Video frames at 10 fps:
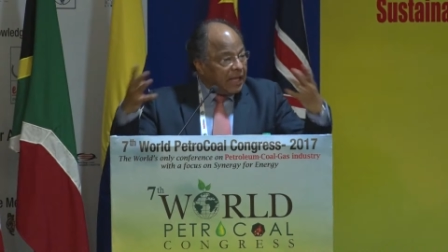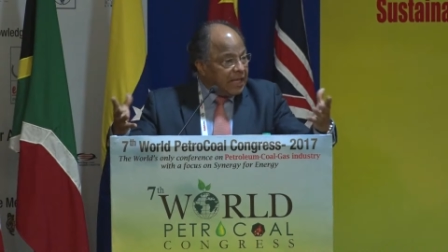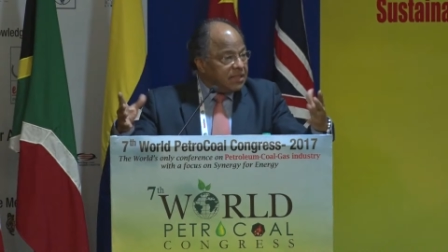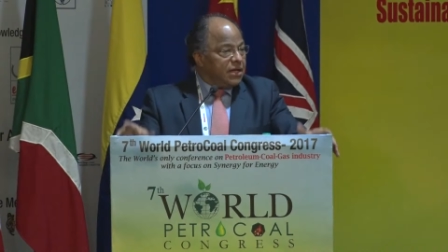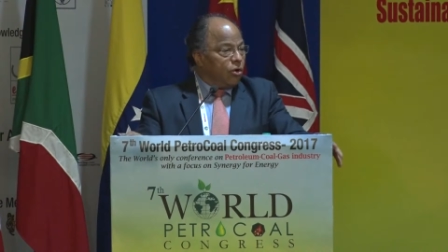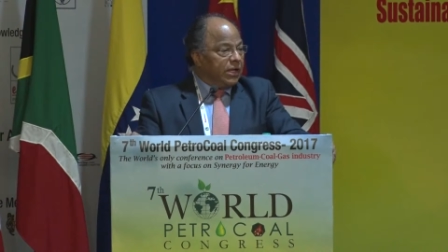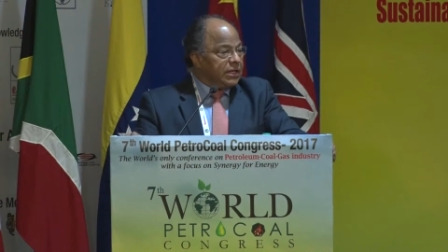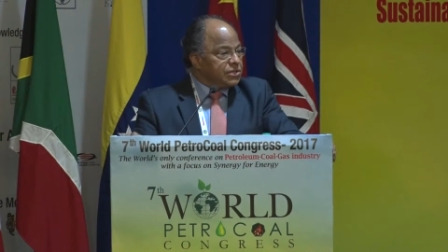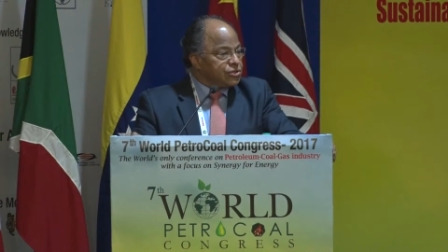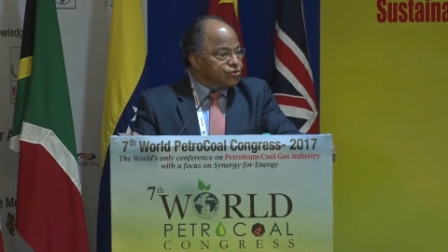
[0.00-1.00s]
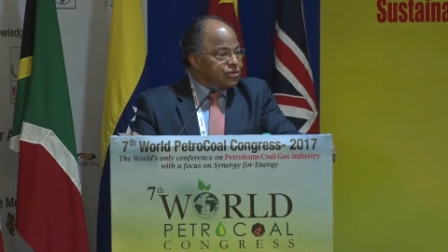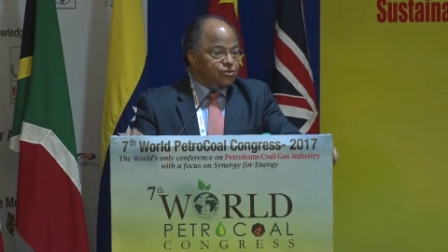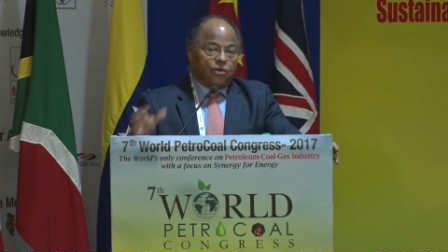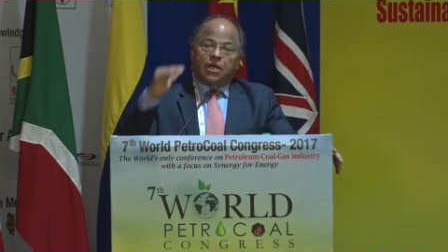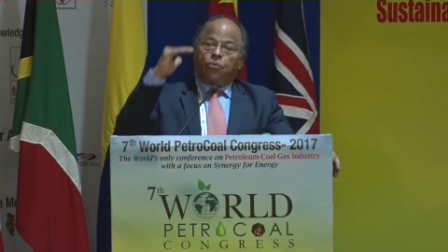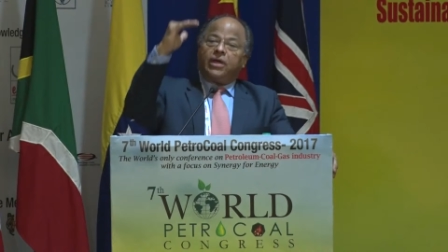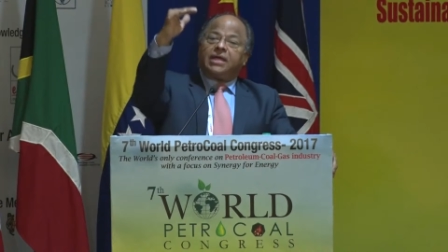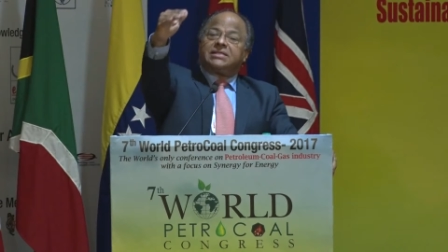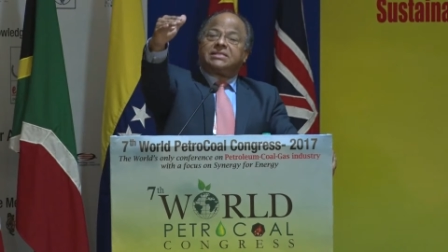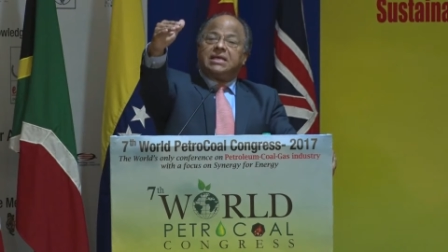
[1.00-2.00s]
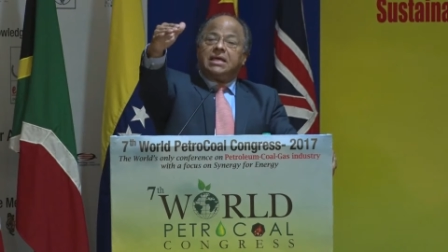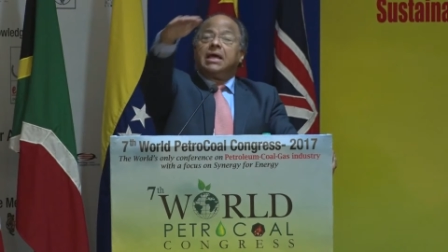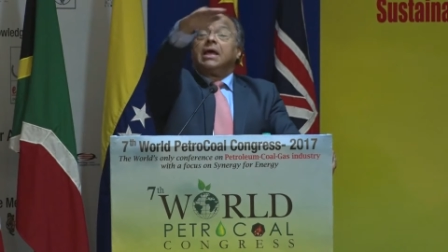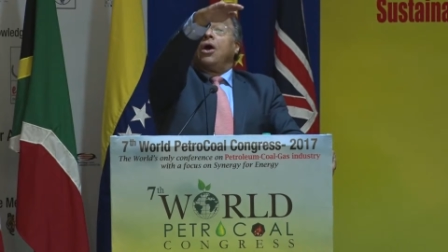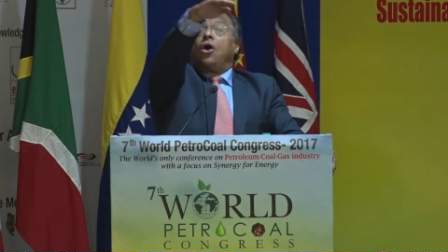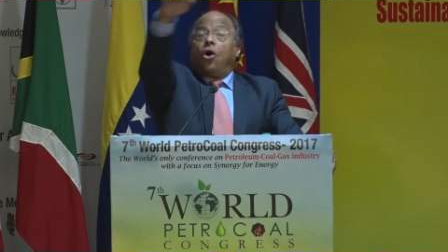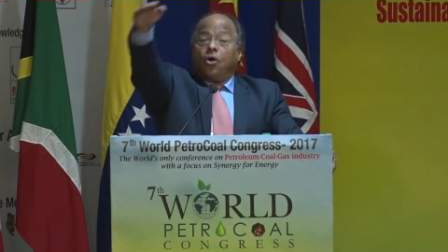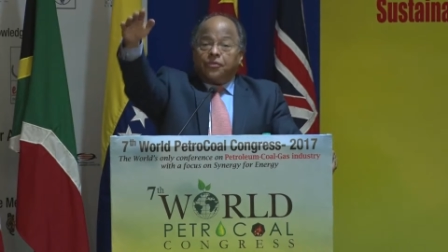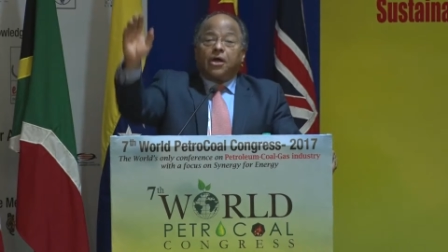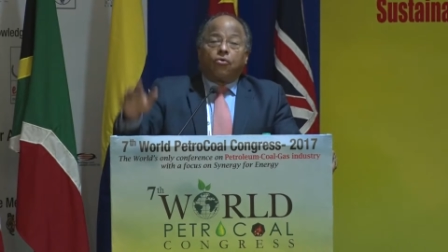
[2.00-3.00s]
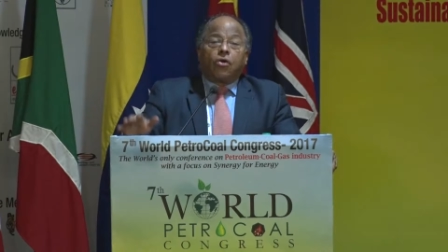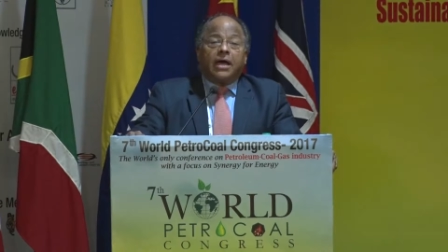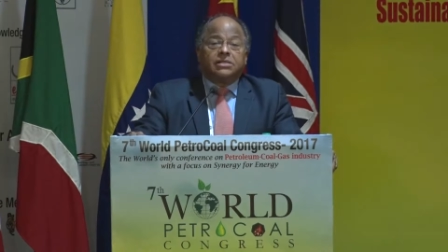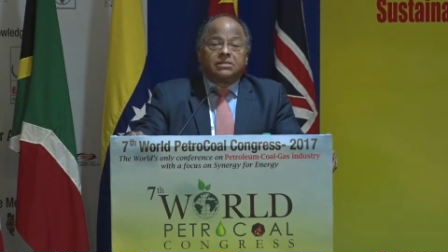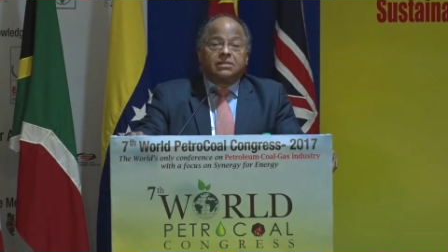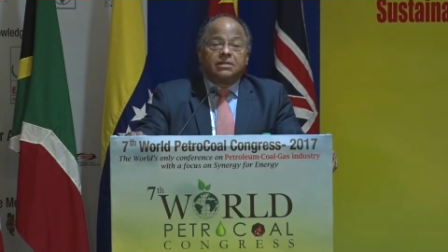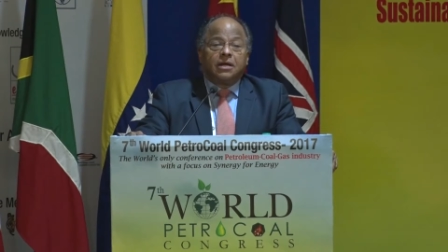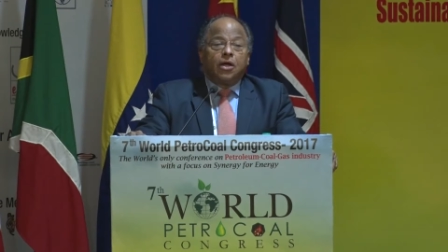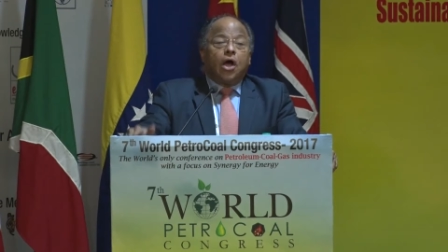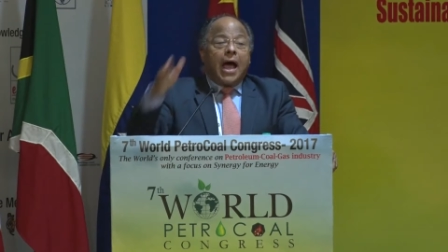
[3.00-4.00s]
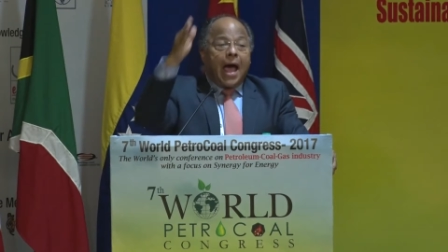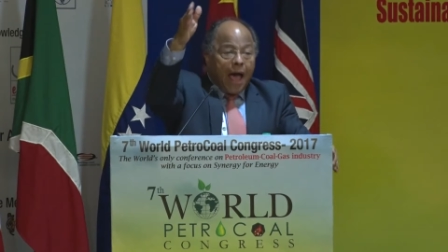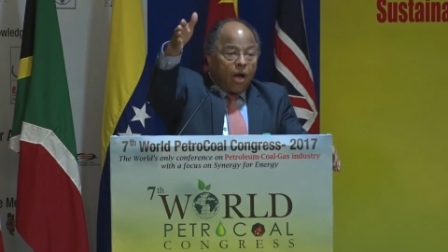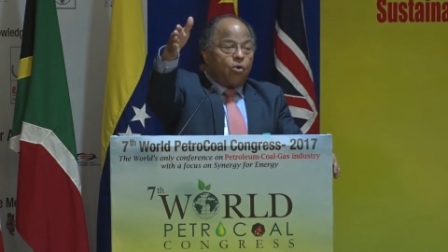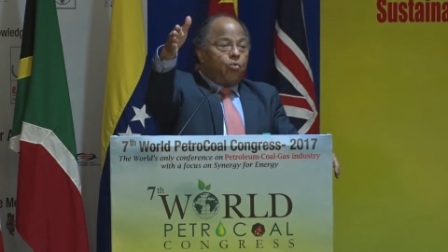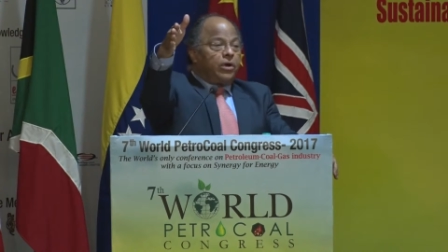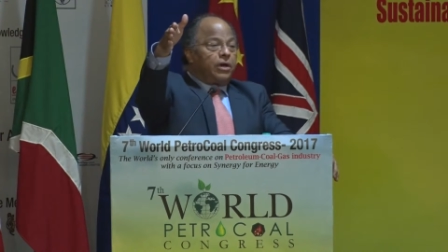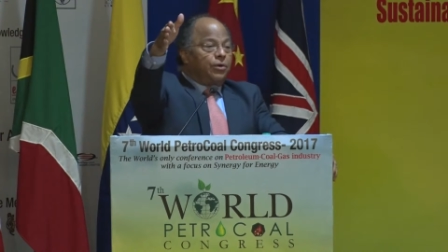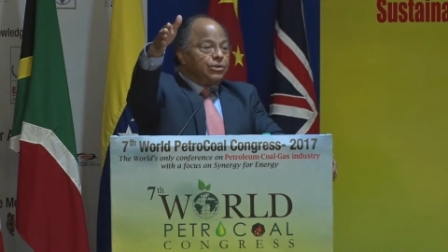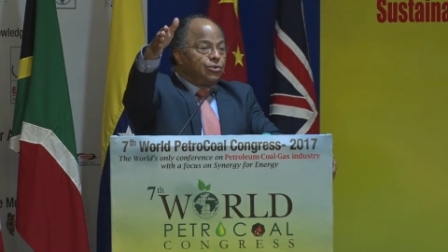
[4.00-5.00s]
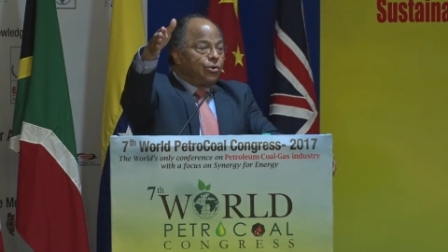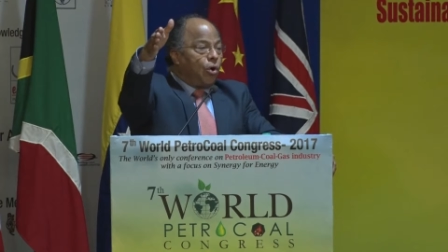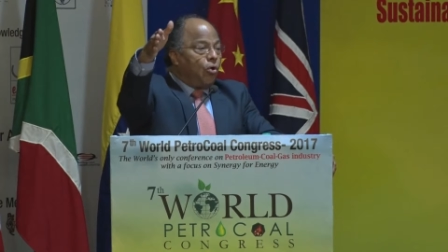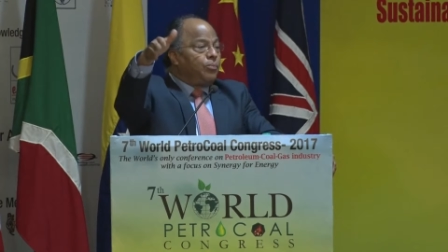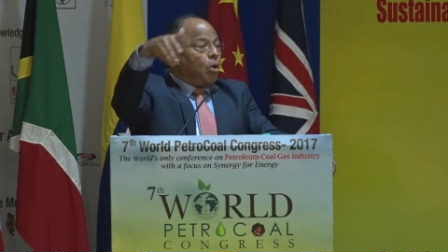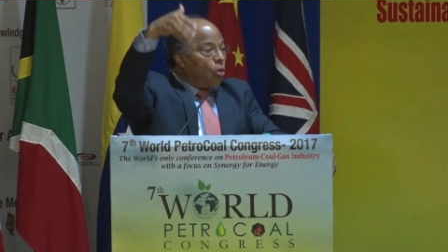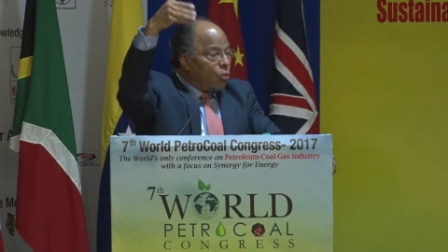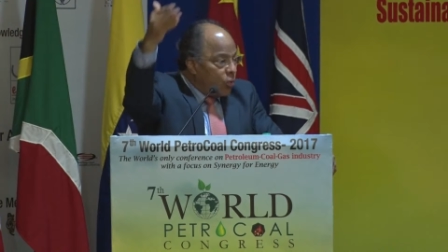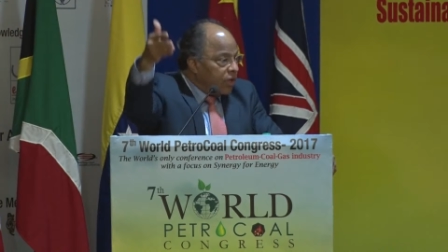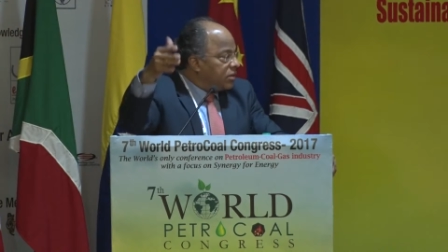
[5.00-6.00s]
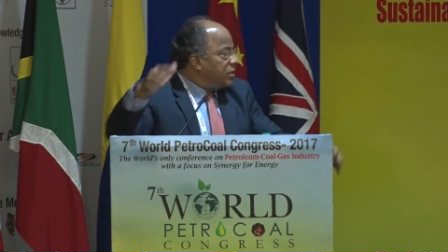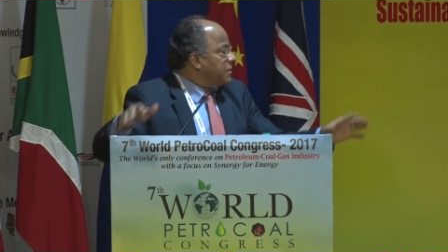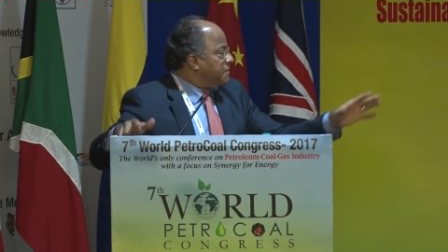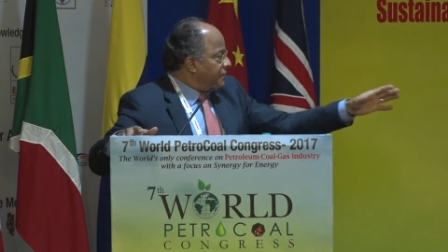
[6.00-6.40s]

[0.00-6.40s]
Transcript: in the oil industry so that we can see on the horizon how we are going to cope with,